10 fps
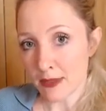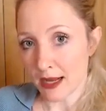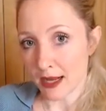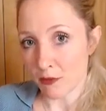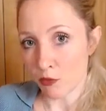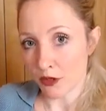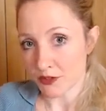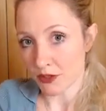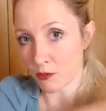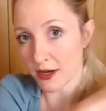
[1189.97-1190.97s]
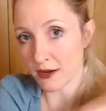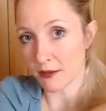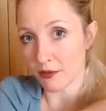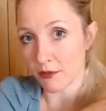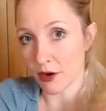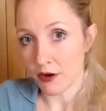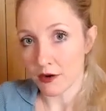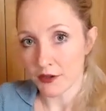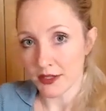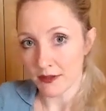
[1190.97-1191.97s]
whilst I went up the
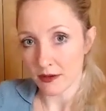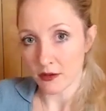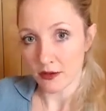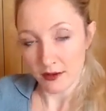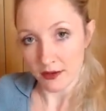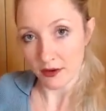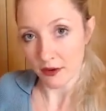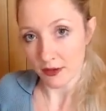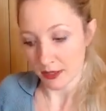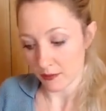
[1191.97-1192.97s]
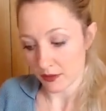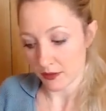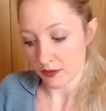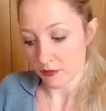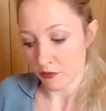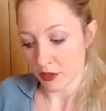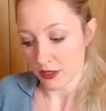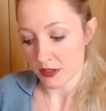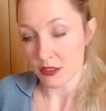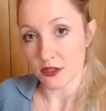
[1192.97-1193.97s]
road, and then, you know, he
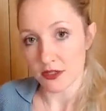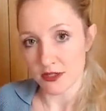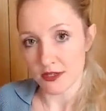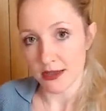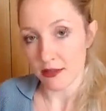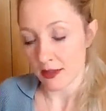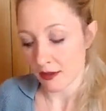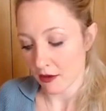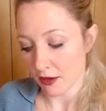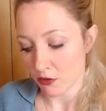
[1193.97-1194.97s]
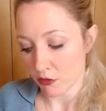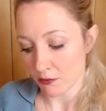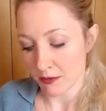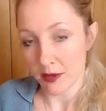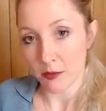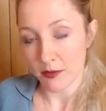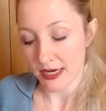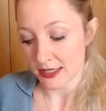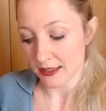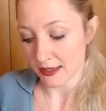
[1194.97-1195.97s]
continued to stay there. I called my mum
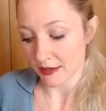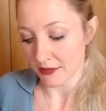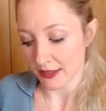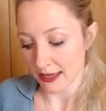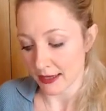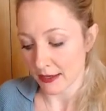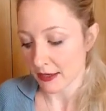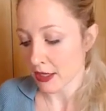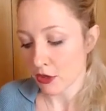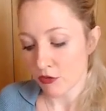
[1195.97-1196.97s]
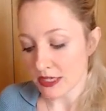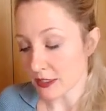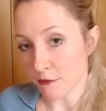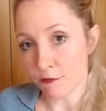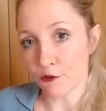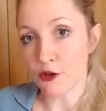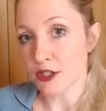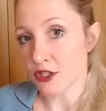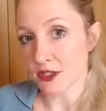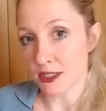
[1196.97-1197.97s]
immediately after that. Recent
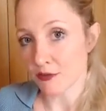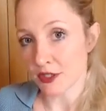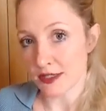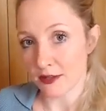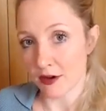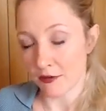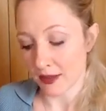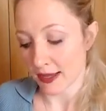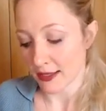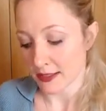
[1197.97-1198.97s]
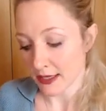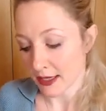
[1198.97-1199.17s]
furniture deliveries that I've had,